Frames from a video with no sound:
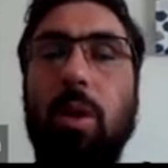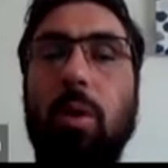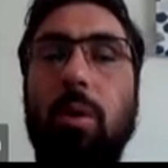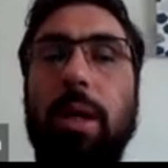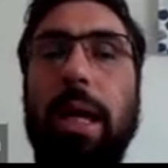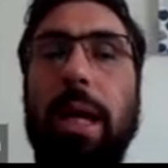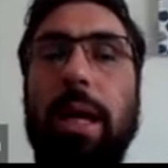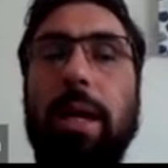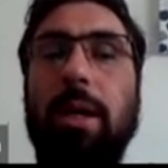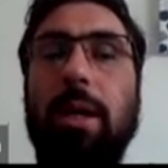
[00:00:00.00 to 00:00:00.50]

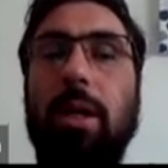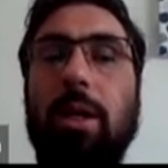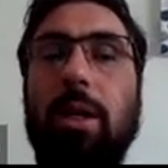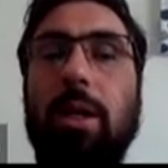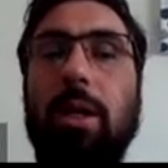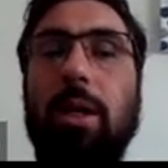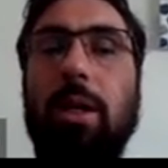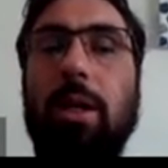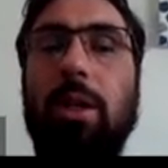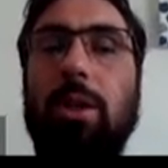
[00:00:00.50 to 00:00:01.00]
Okay,
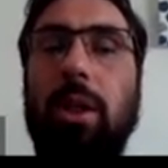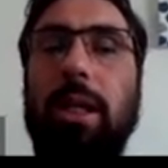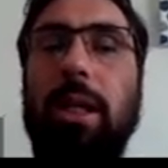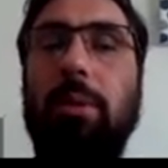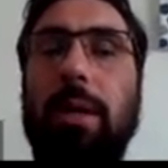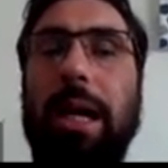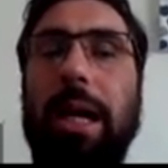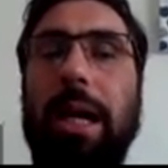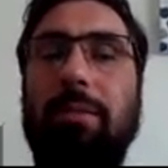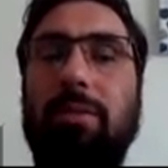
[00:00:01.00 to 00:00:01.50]
so
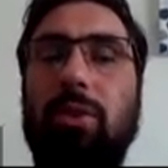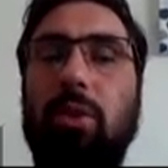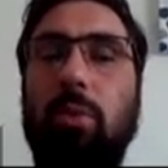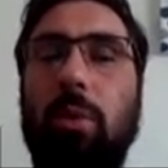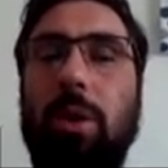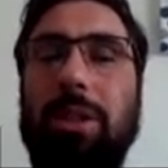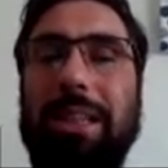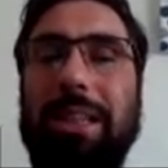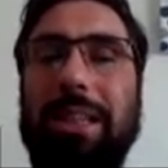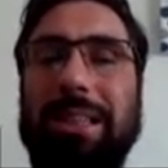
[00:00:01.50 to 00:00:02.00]
here we have
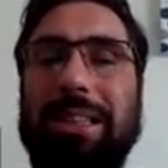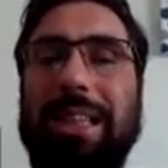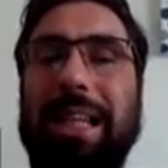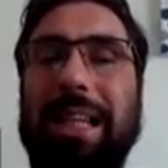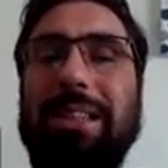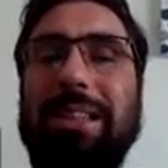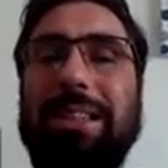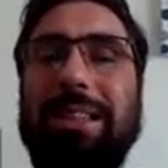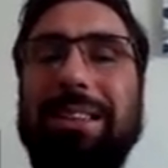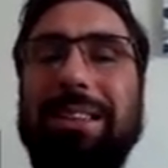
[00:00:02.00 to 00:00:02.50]
to what
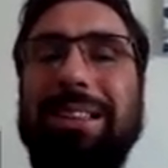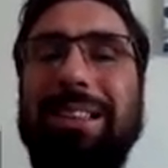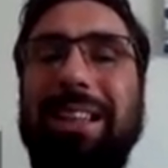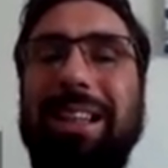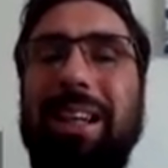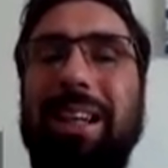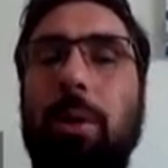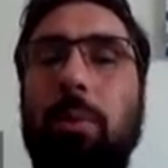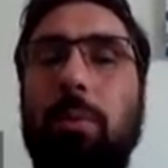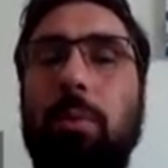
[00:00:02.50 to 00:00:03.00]
extent.
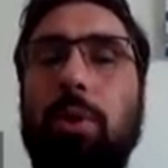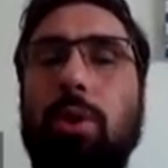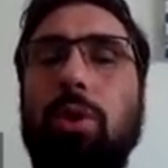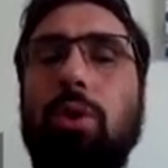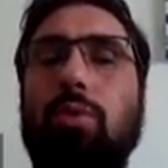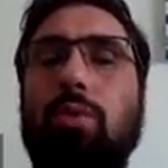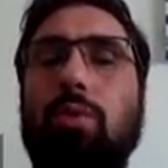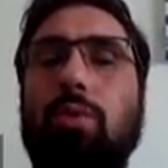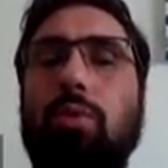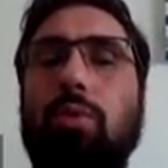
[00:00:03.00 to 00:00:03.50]
We
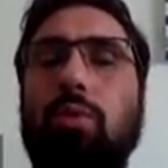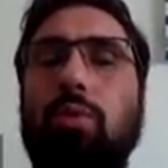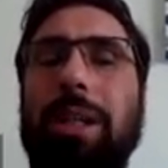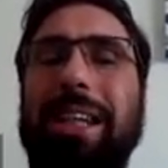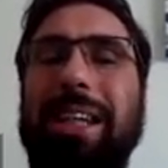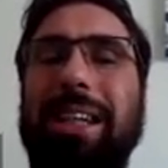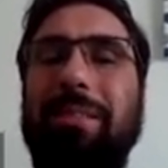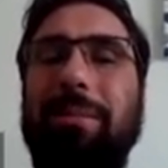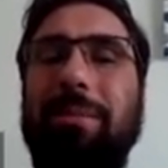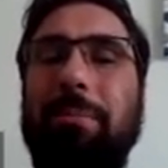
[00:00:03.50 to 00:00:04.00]
should
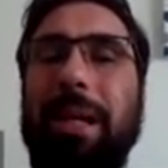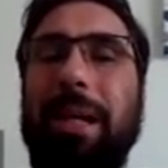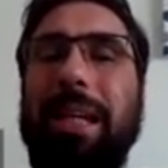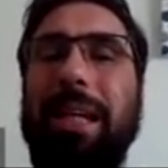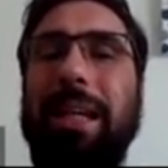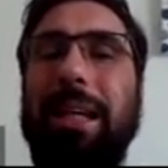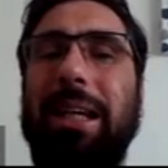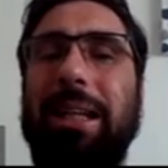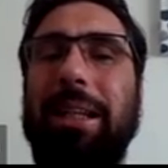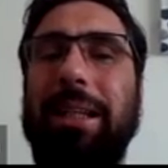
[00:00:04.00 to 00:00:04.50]
really
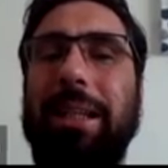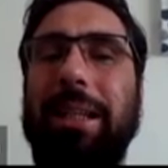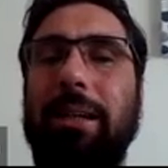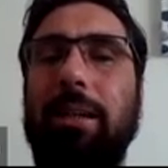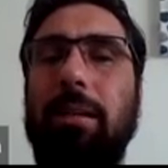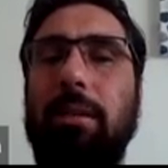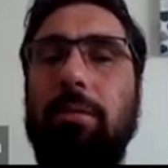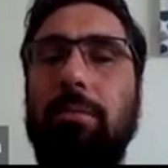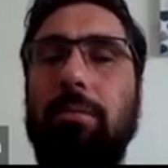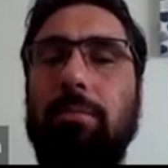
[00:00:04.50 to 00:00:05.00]
make it
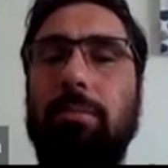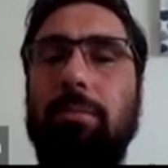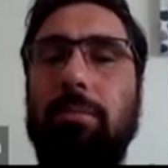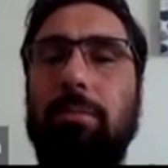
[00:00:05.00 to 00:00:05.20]
clear,